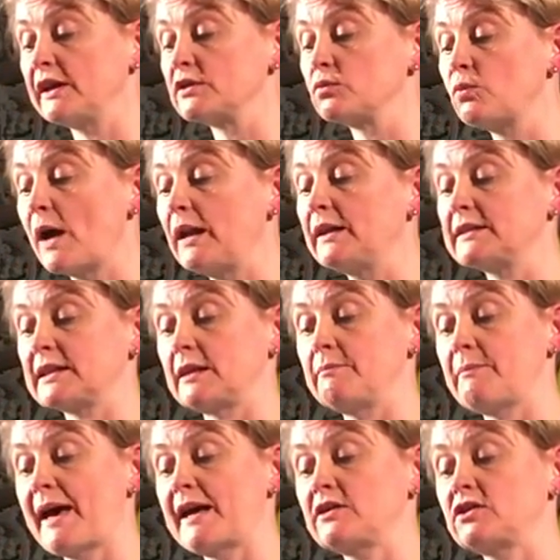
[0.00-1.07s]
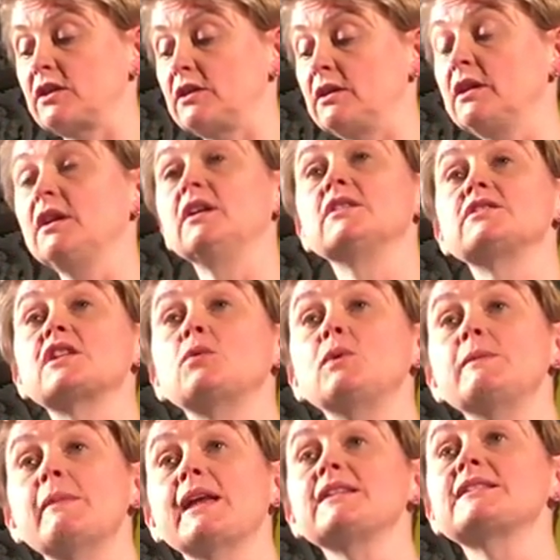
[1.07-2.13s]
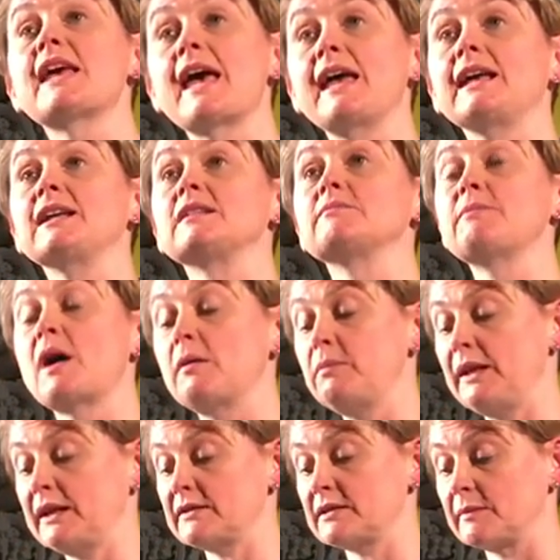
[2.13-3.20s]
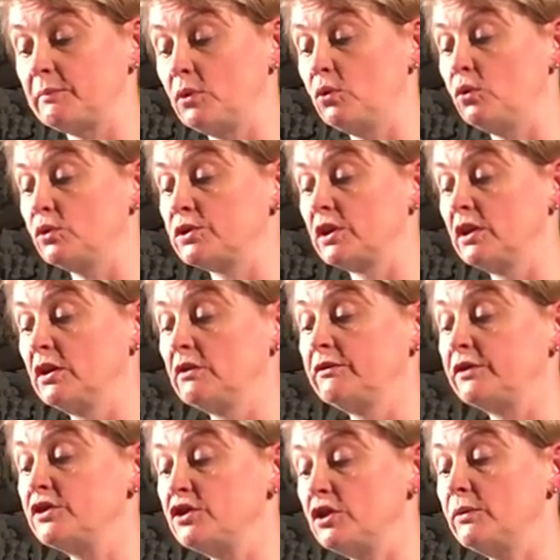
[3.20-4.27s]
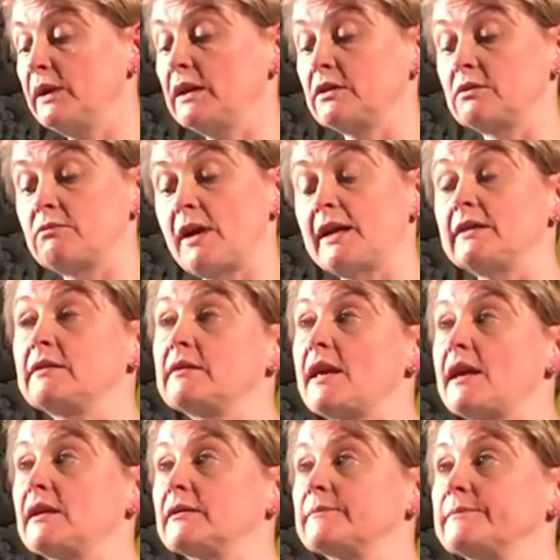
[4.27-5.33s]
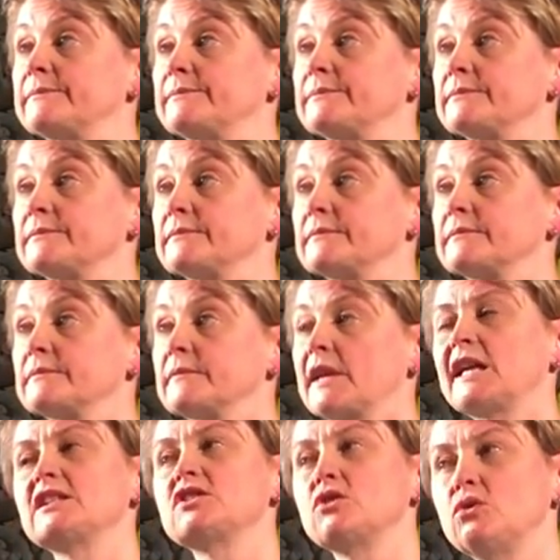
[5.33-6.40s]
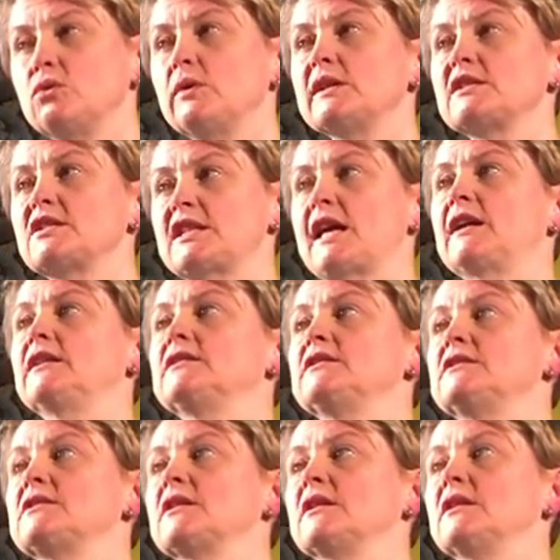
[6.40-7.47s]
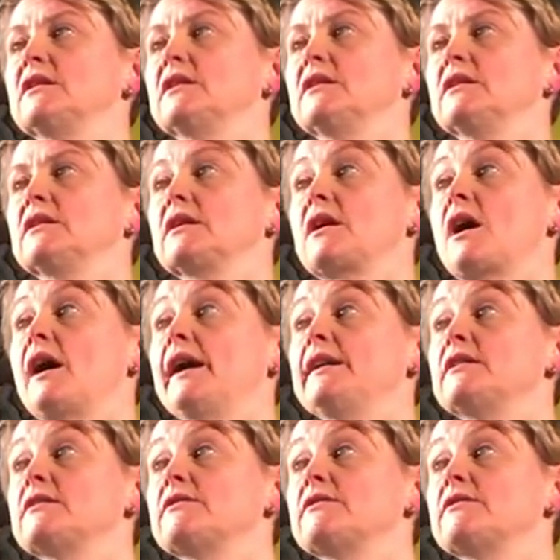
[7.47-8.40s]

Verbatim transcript: as well as compassion, so we maintain public support for doing the right thing, and to always challenge the kind